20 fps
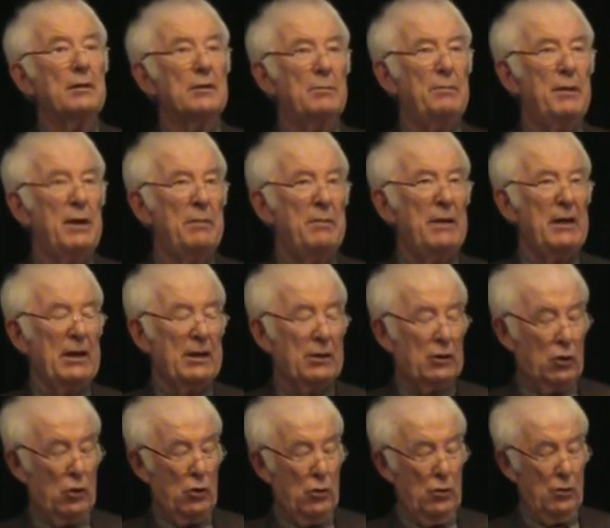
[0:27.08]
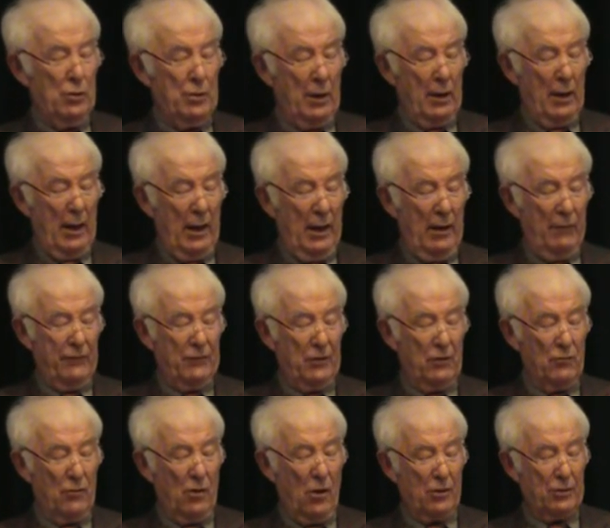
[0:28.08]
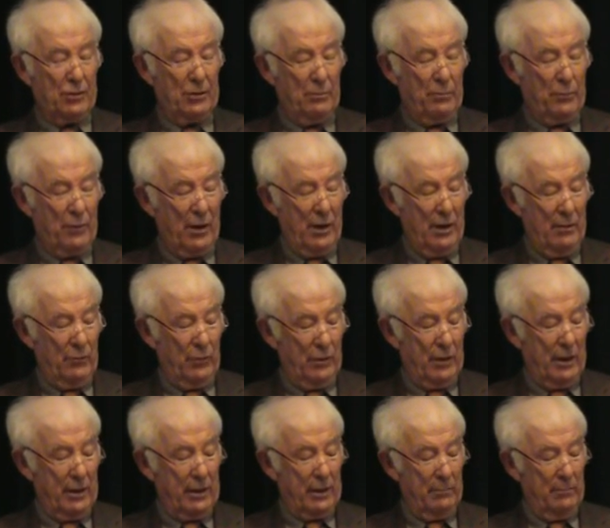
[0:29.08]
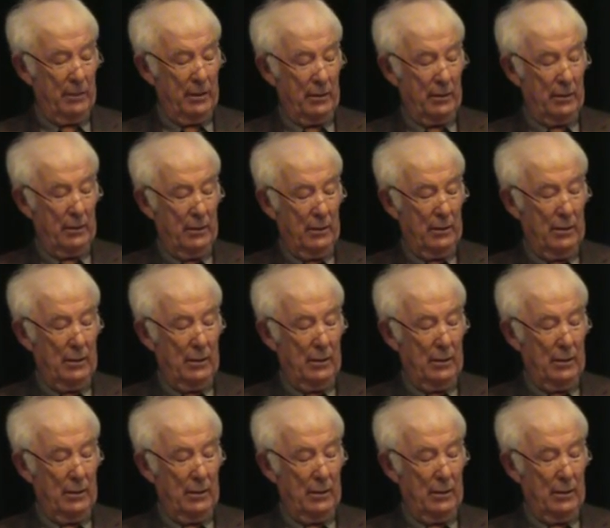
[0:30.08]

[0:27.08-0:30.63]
The baby cooed and laughed and rocked the pram when I came in.